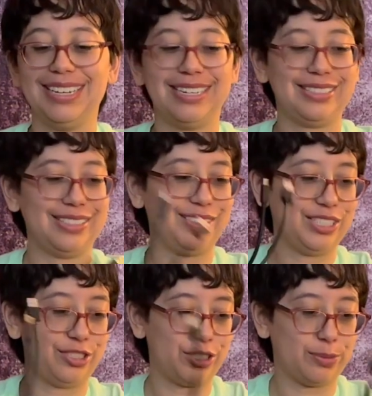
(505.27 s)
And then
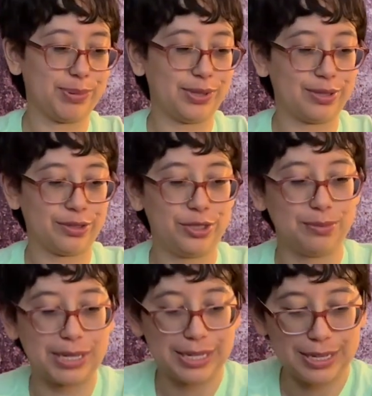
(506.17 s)
these just belong to
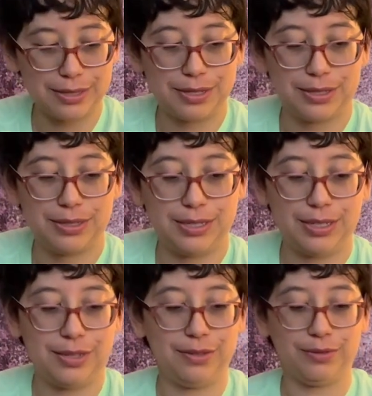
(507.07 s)
my
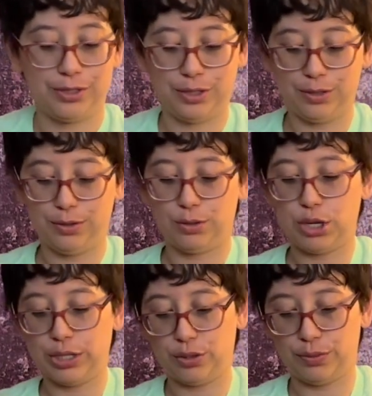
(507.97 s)
SSD to
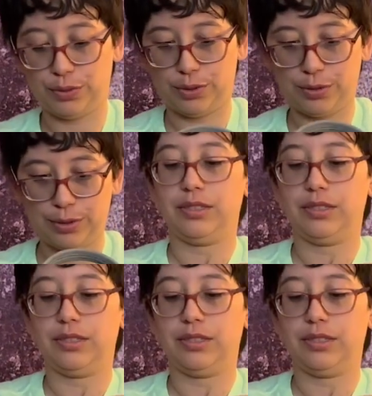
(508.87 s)
transfer.